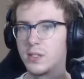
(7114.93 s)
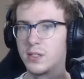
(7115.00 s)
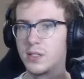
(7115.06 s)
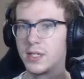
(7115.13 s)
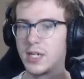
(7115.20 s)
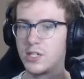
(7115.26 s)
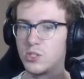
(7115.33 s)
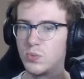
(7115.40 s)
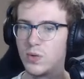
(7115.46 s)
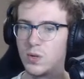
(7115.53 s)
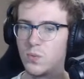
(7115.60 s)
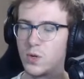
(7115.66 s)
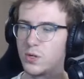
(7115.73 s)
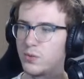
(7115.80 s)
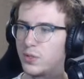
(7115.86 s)
Like, I just want to
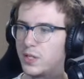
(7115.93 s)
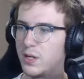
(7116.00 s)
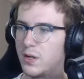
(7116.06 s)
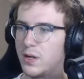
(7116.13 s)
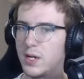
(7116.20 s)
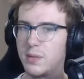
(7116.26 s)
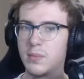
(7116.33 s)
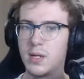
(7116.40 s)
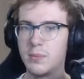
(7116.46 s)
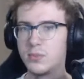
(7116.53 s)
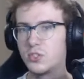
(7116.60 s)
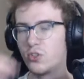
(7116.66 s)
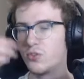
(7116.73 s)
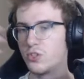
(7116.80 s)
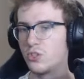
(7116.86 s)
work really hard. I'm
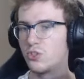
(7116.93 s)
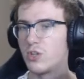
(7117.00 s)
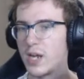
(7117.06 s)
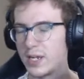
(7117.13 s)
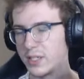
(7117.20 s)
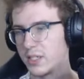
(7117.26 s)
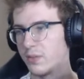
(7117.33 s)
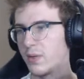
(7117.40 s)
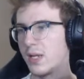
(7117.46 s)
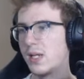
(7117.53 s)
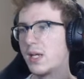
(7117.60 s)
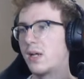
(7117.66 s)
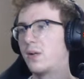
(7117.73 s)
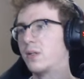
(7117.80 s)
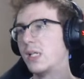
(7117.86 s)
so distracted right
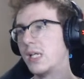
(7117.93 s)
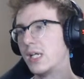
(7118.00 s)
now